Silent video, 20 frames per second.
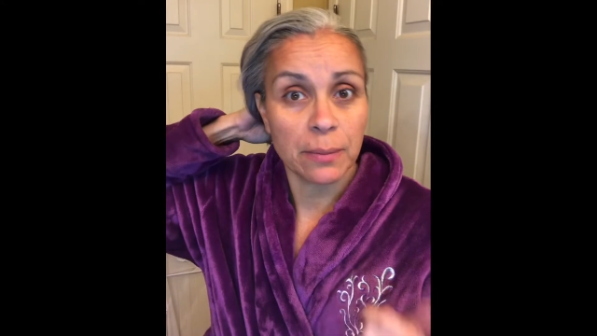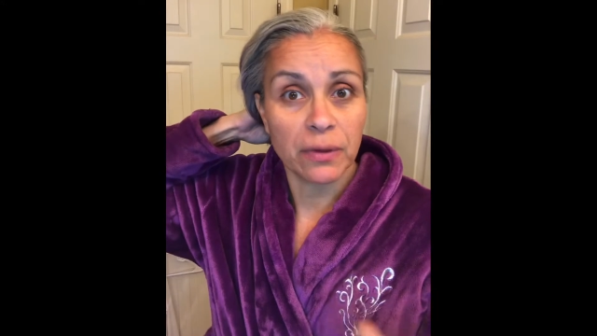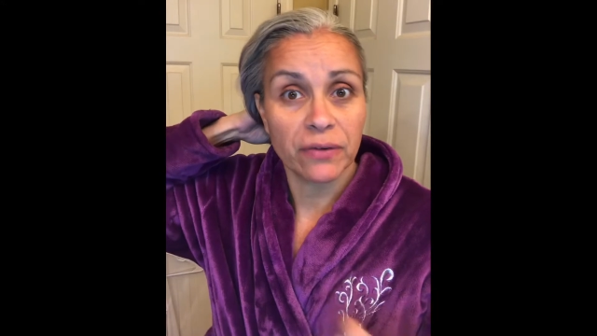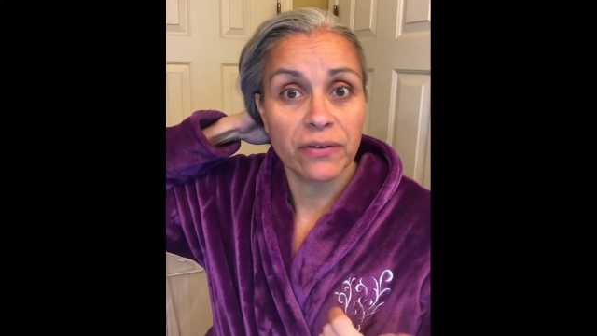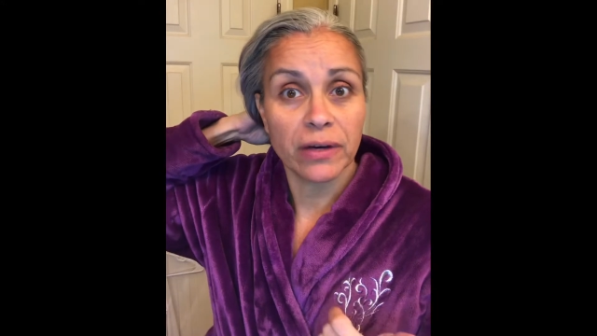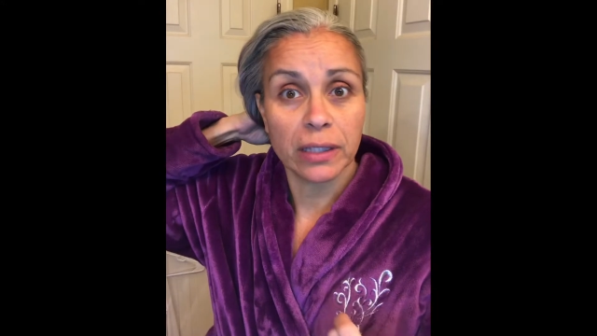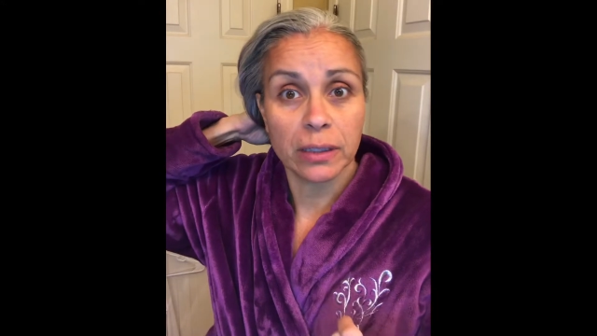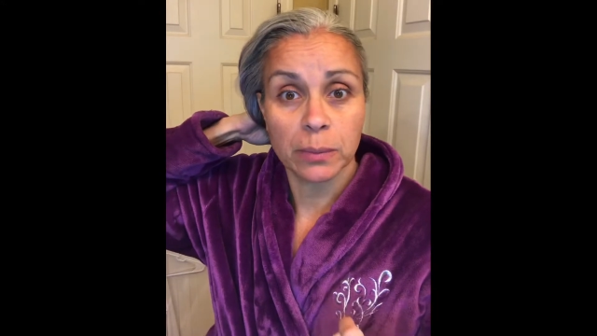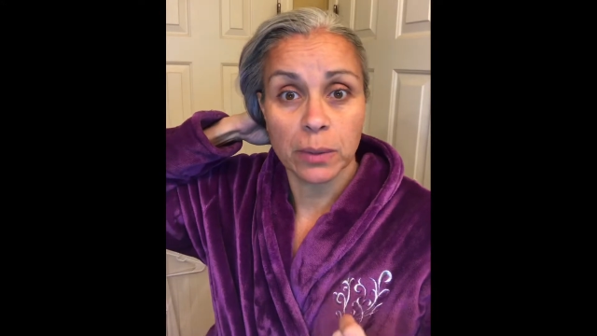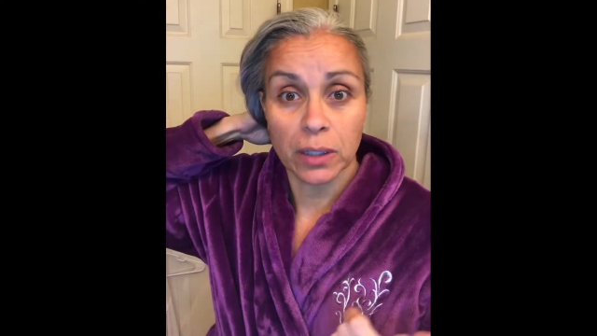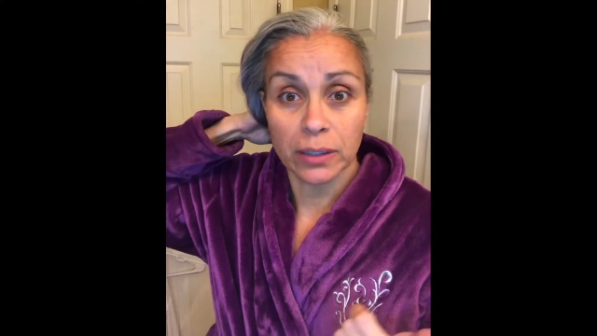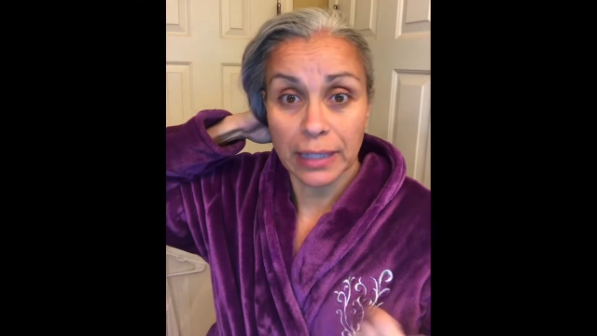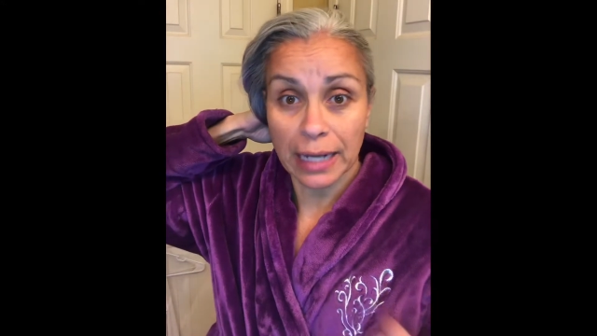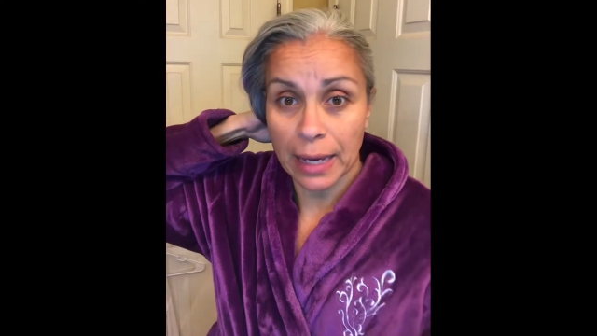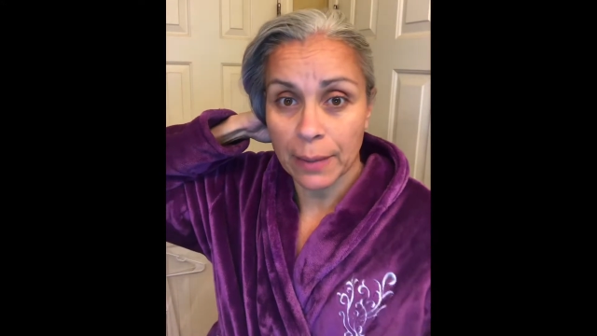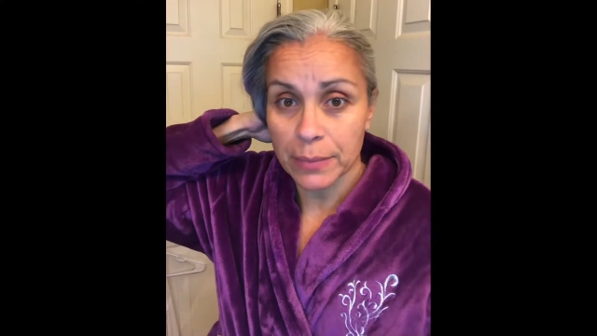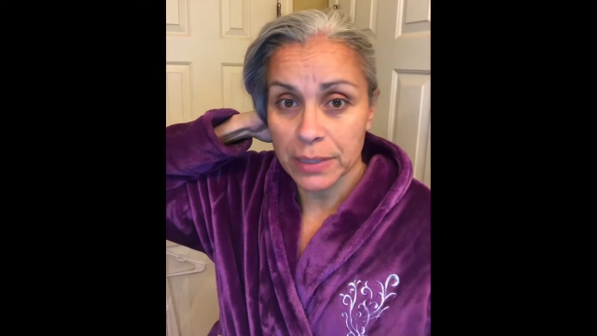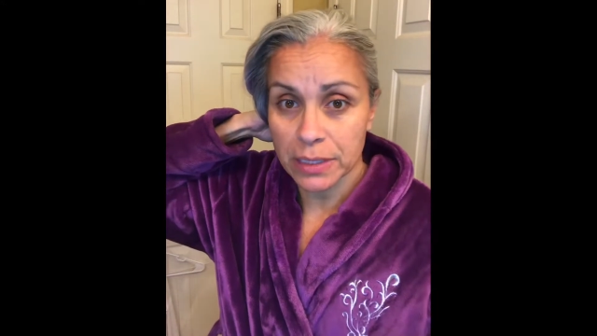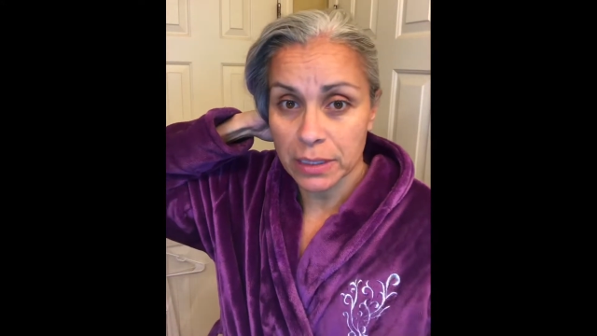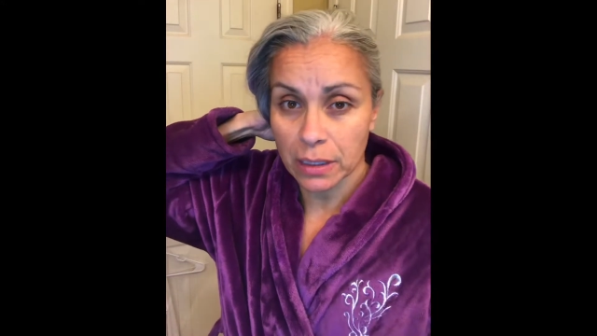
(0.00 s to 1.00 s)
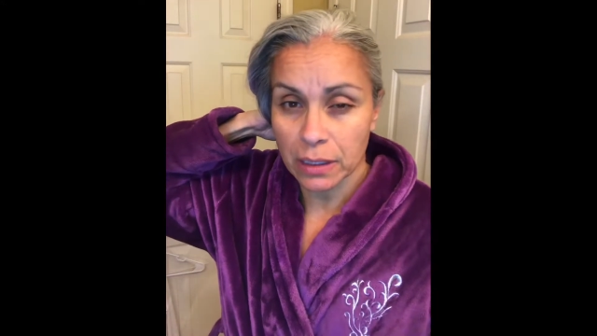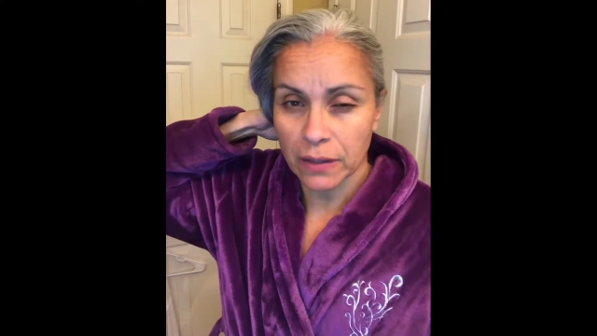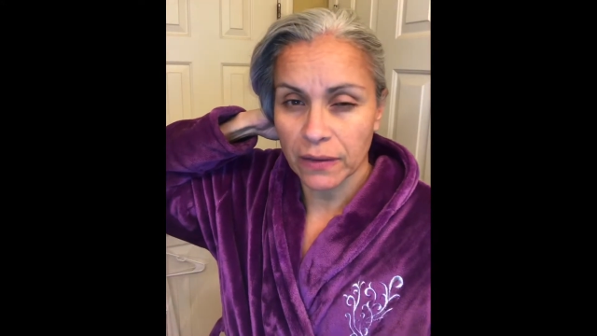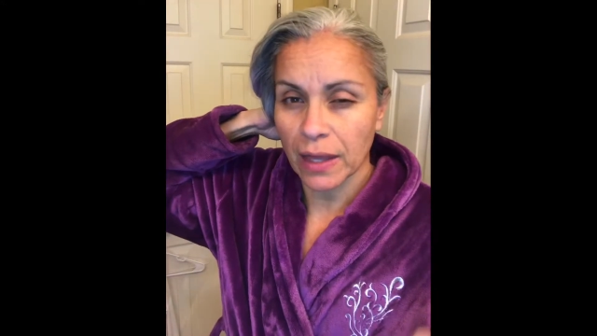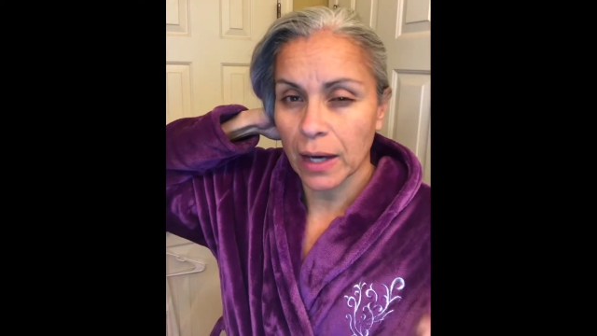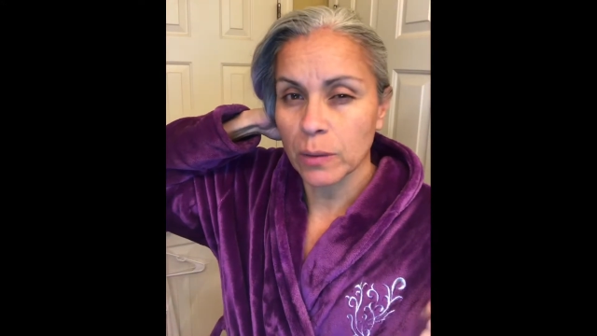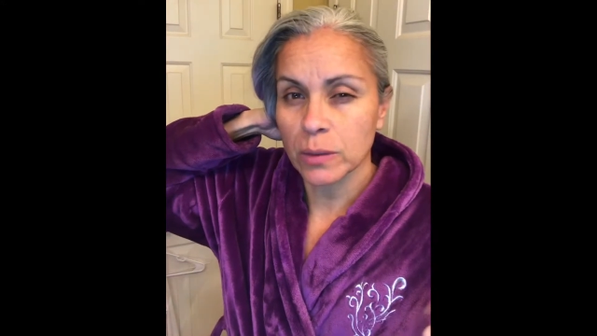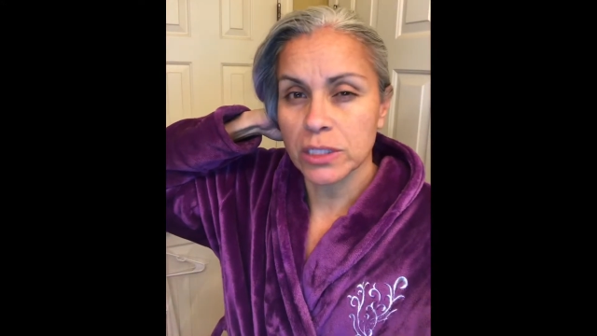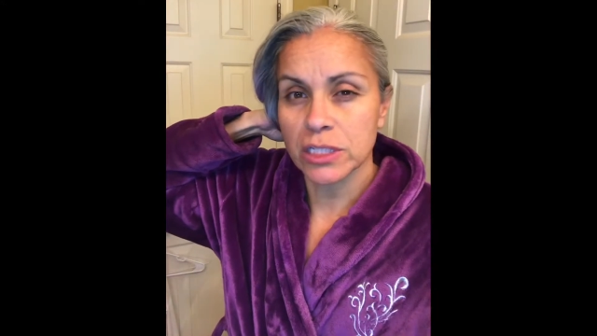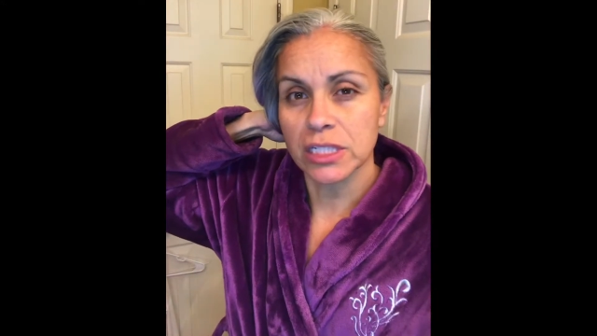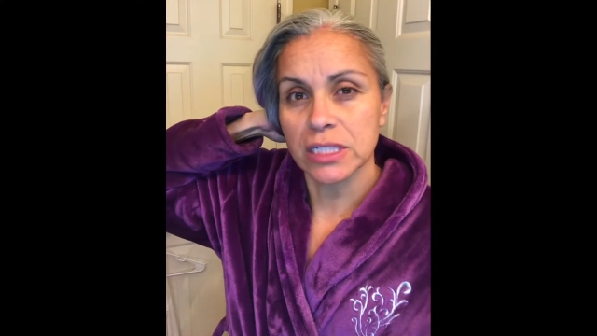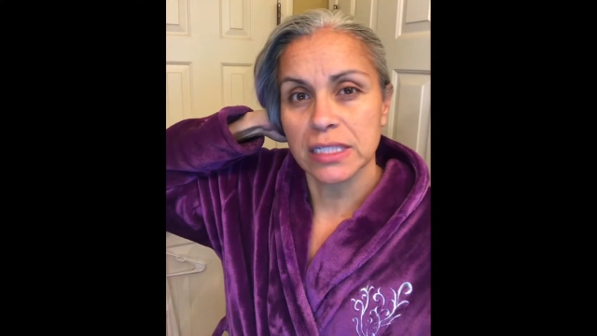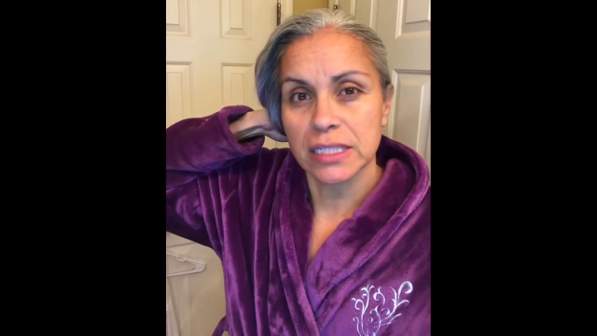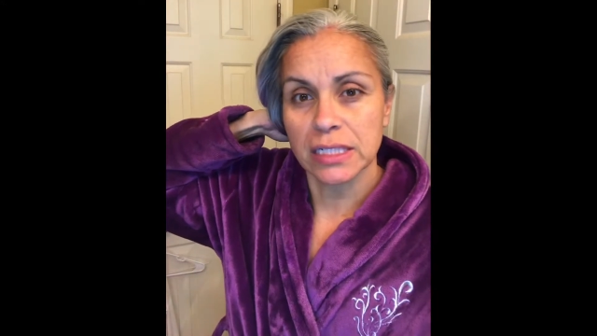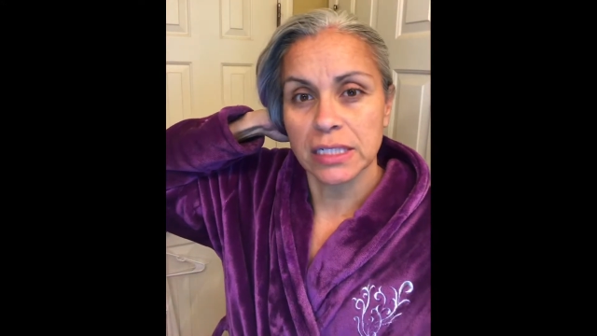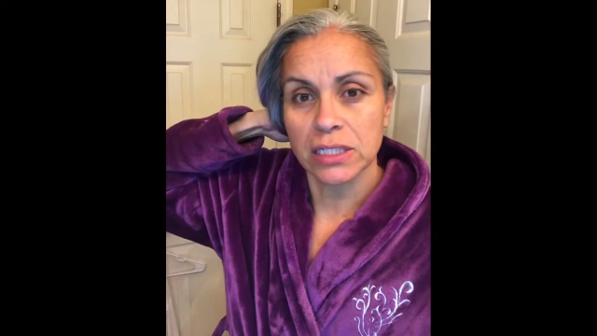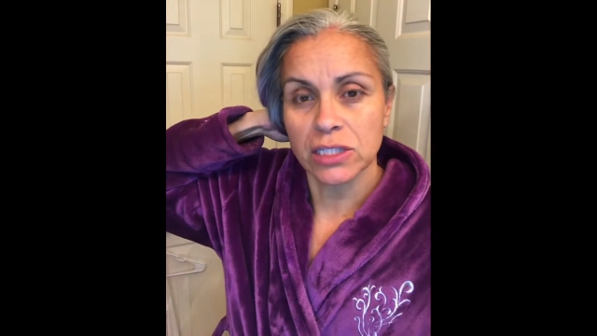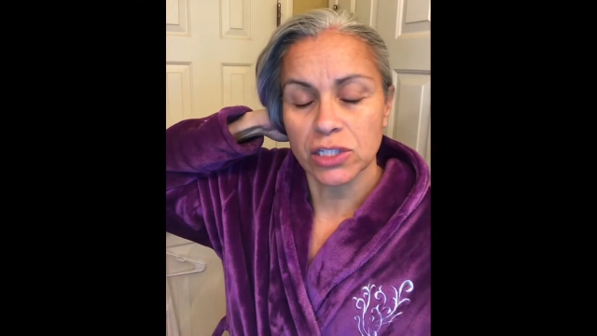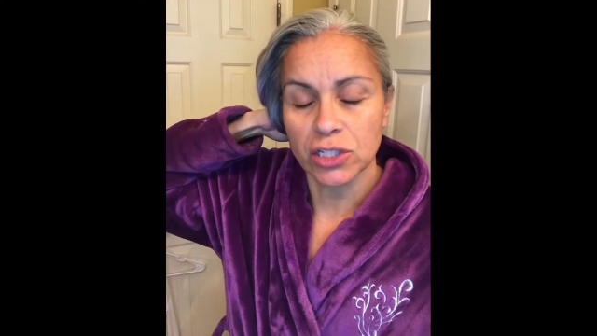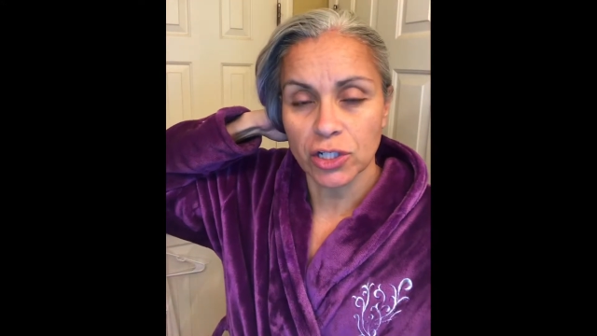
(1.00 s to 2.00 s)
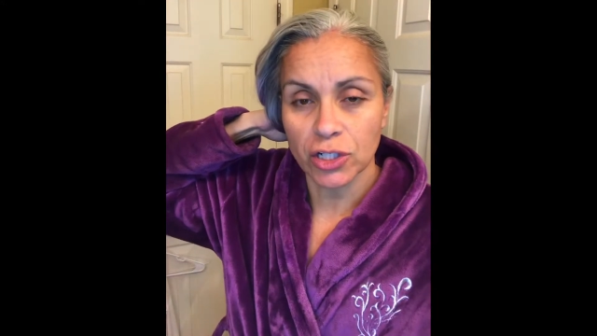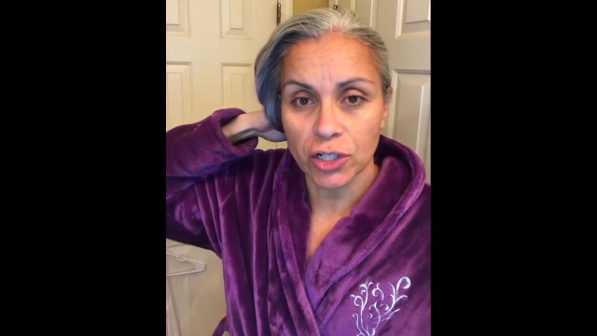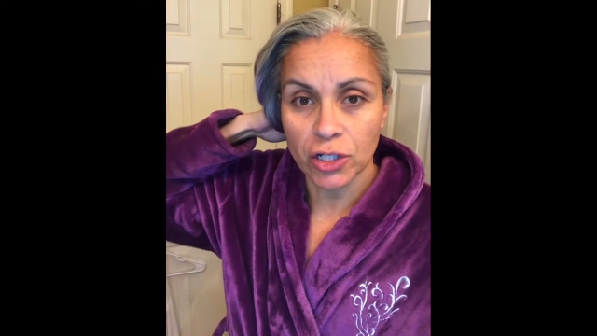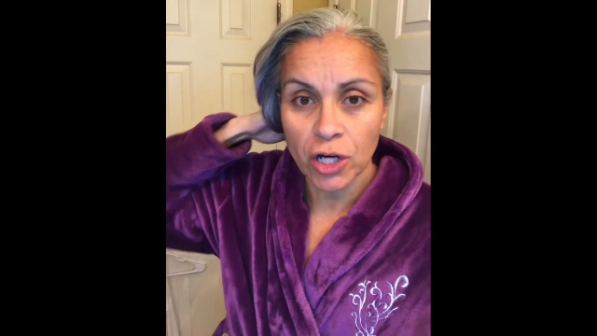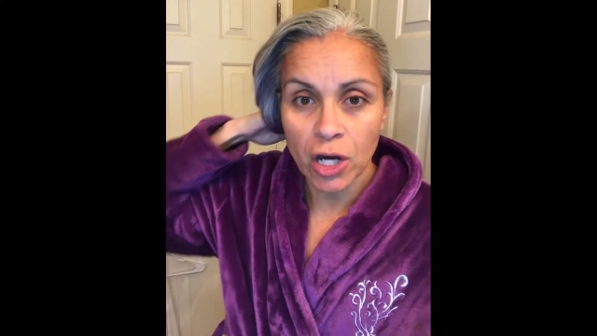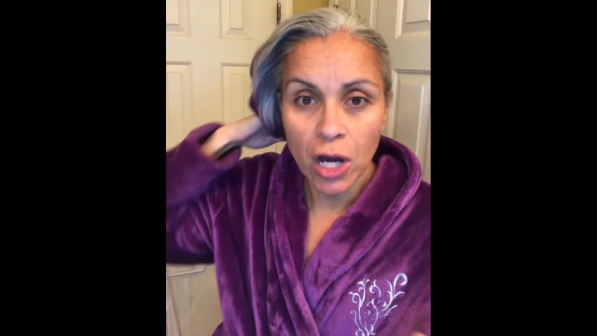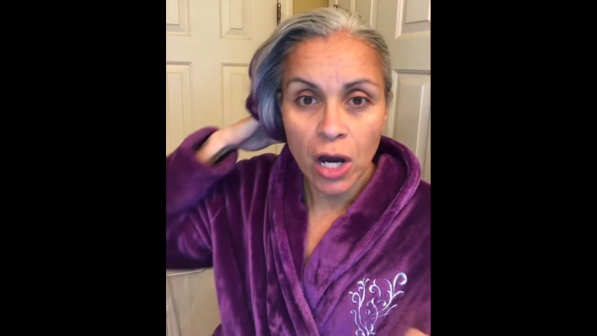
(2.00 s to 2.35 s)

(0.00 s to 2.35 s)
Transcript: available on Amazon, and that was just easier.